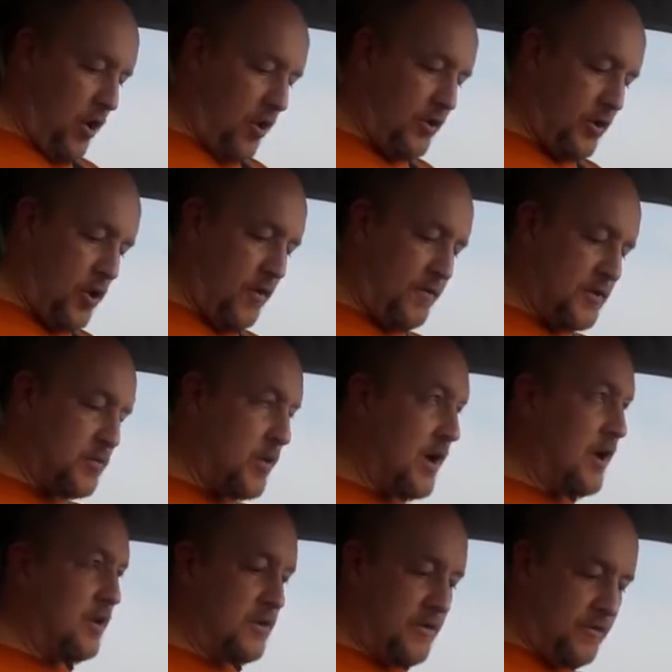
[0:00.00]
on and off as
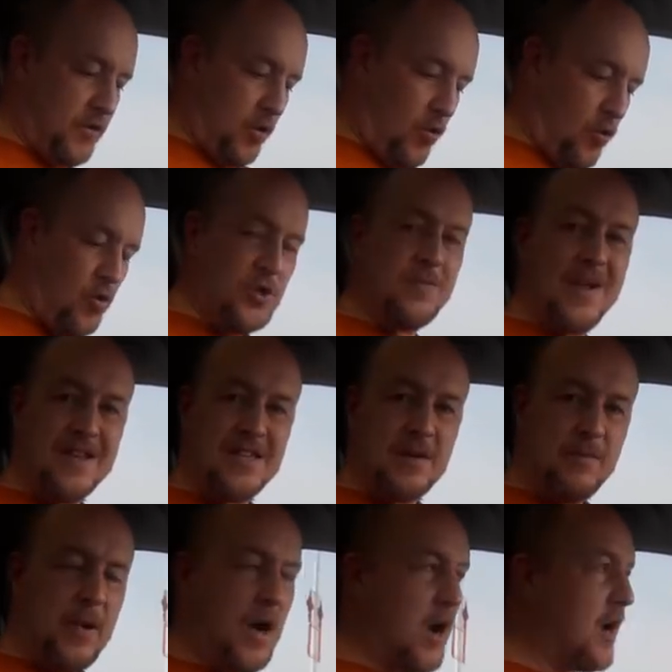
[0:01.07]
well, you've got automatic
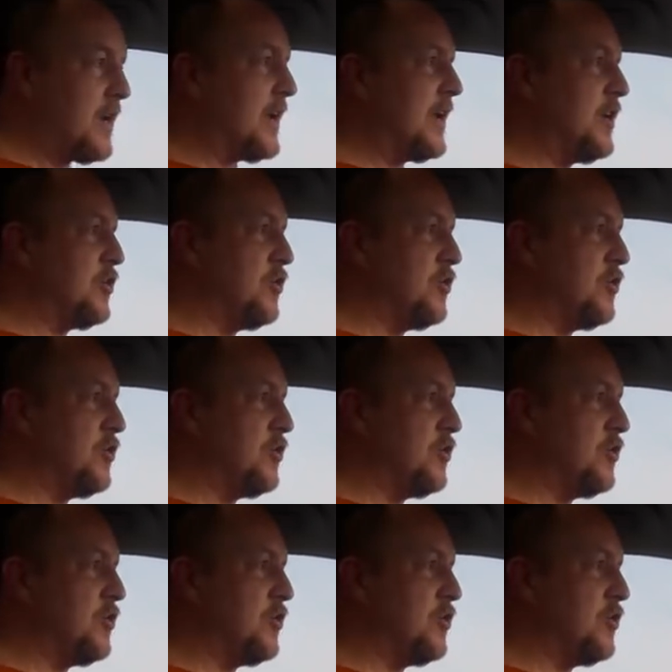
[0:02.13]
parking,